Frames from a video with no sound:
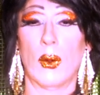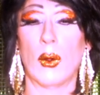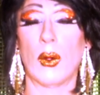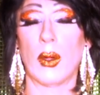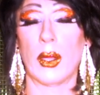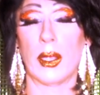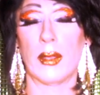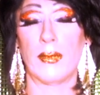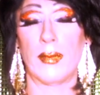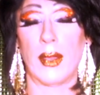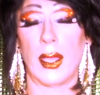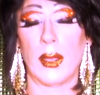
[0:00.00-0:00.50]

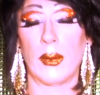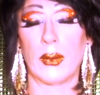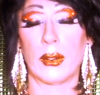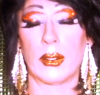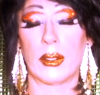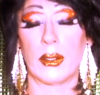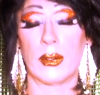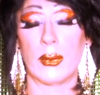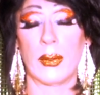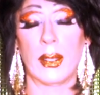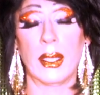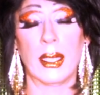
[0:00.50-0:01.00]
or if I were
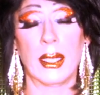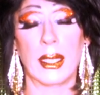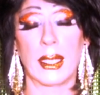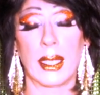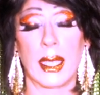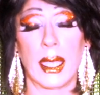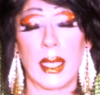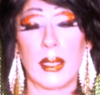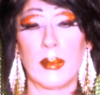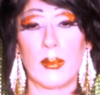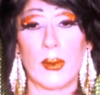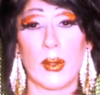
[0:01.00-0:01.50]
to read it
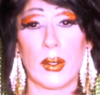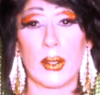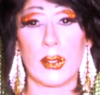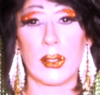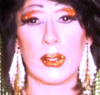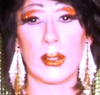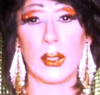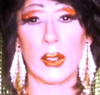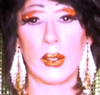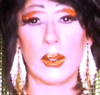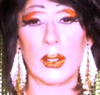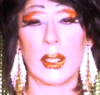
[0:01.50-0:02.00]
again more
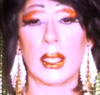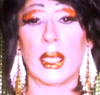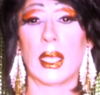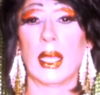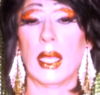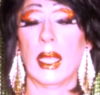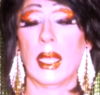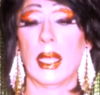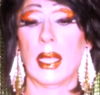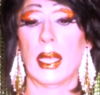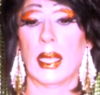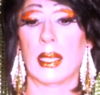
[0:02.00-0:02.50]

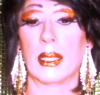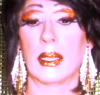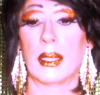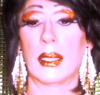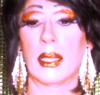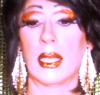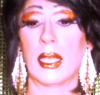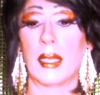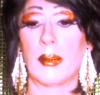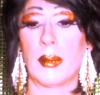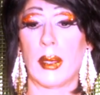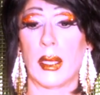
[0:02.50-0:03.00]
slowly and to
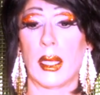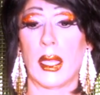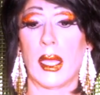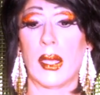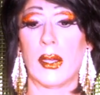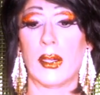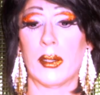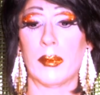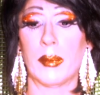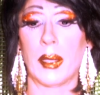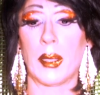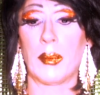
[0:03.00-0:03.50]
think about
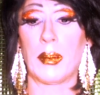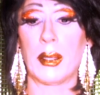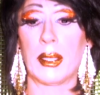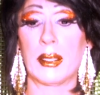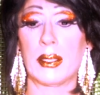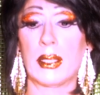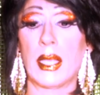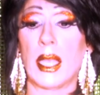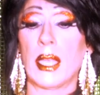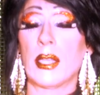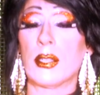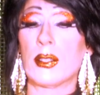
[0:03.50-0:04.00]
how it might be
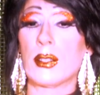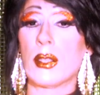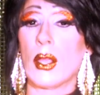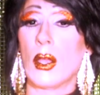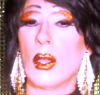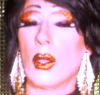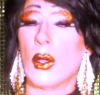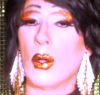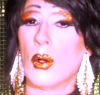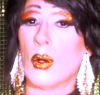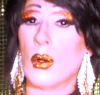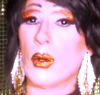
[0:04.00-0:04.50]
staged,
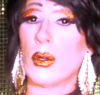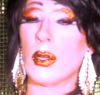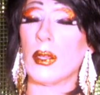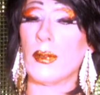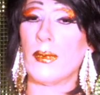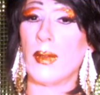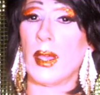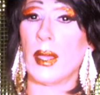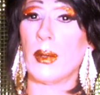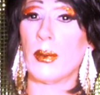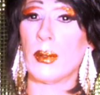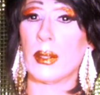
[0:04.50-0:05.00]
or
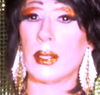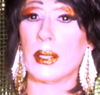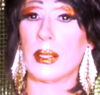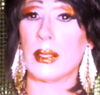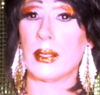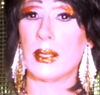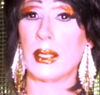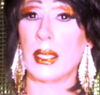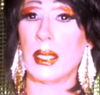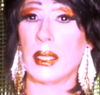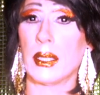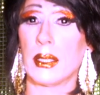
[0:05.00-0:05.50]
if I were
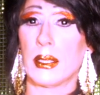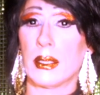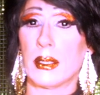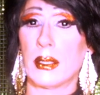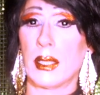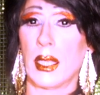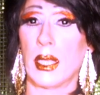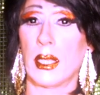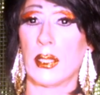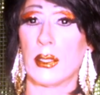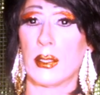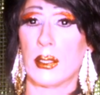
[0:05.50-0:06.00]
to see it
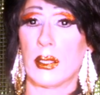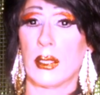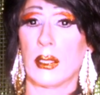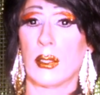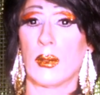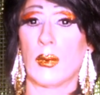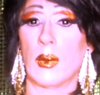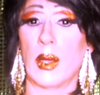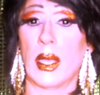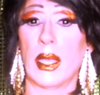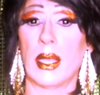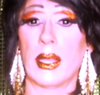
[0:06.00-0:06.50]
staged
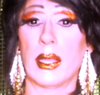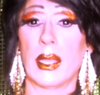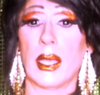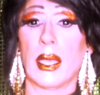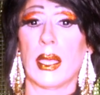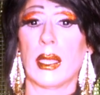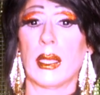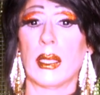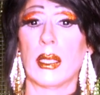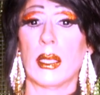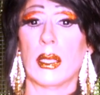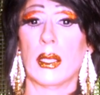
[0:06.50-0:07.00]
in a way
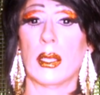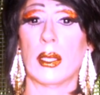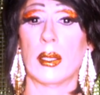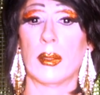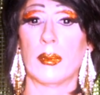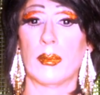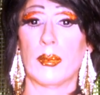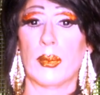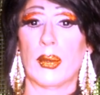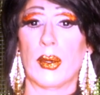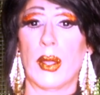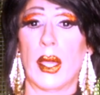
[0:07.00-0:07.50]
that
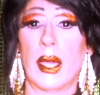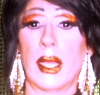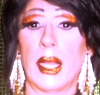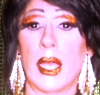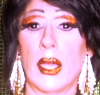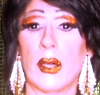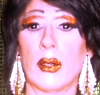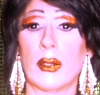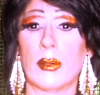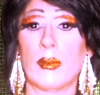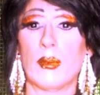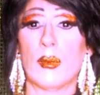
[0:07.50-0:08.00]
brought
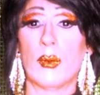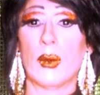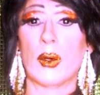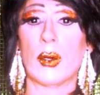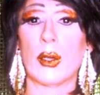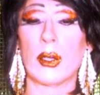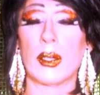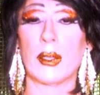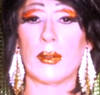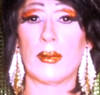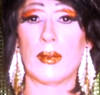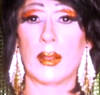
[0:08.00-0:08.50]
out
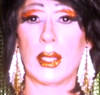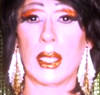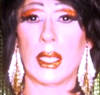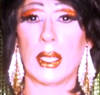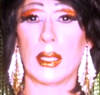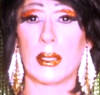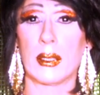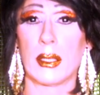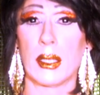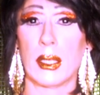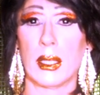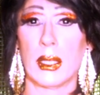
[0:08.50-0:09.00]
more of
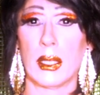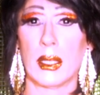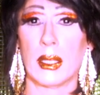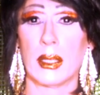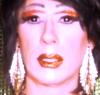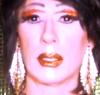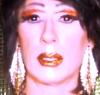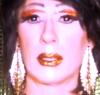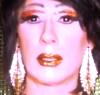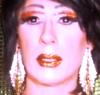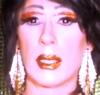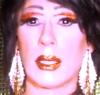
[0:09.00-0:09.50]
these
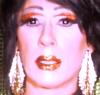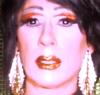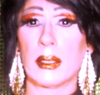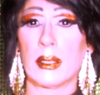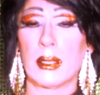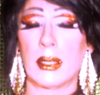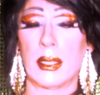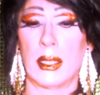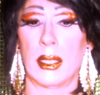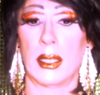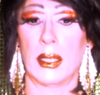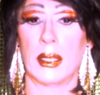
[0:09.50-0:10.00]

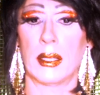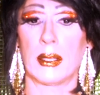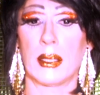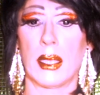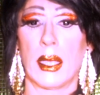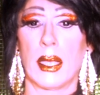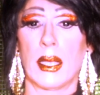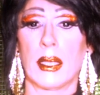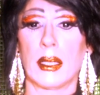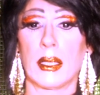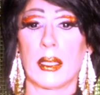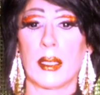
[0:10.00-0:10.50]

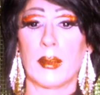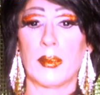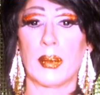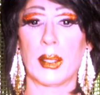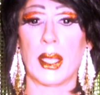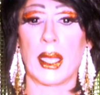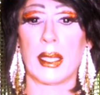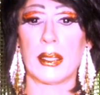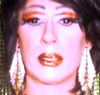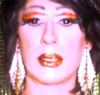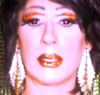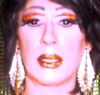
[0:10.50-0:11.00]
subtleties and
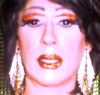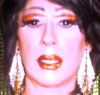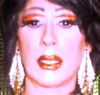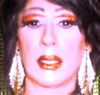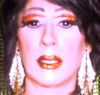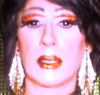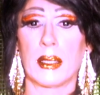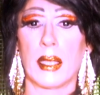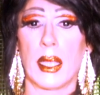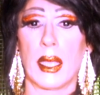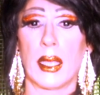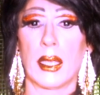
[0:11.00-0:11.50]

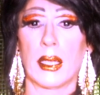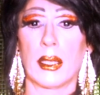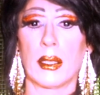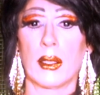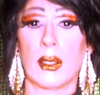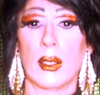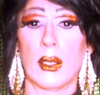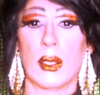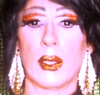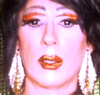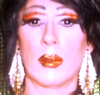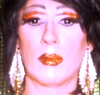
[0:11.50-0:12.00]
complexities
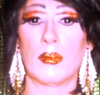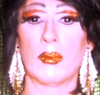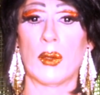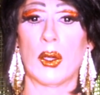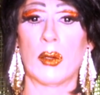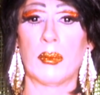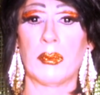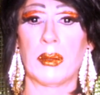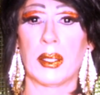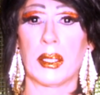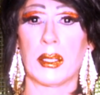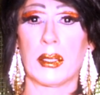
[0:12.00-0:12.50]
and
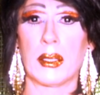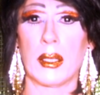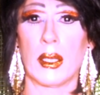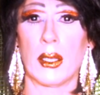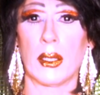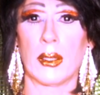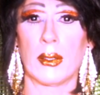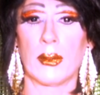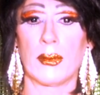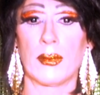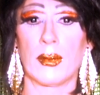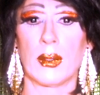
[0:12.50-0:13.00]
moments
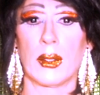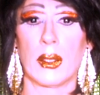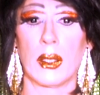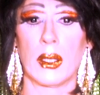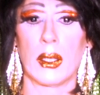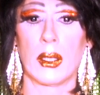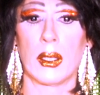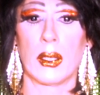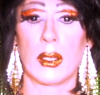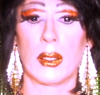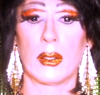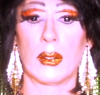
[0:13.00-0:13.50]
of
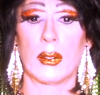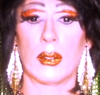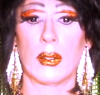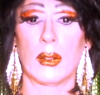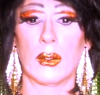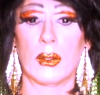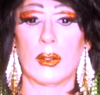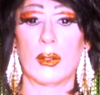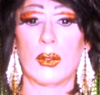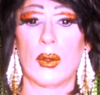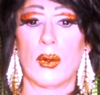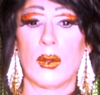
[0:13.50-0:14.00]

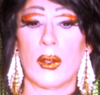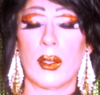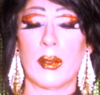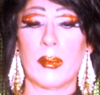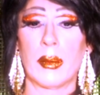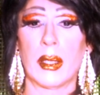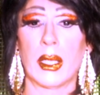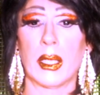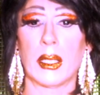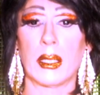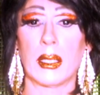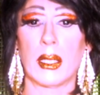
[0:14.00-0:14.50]

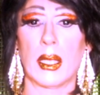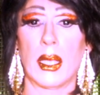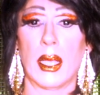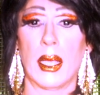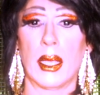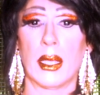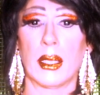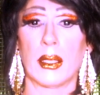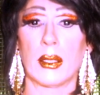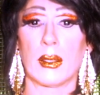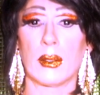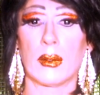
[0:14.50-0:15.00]
torment
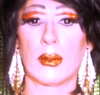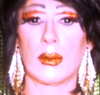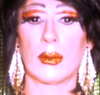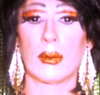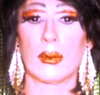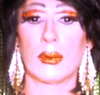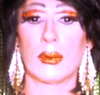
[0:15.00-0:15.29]
and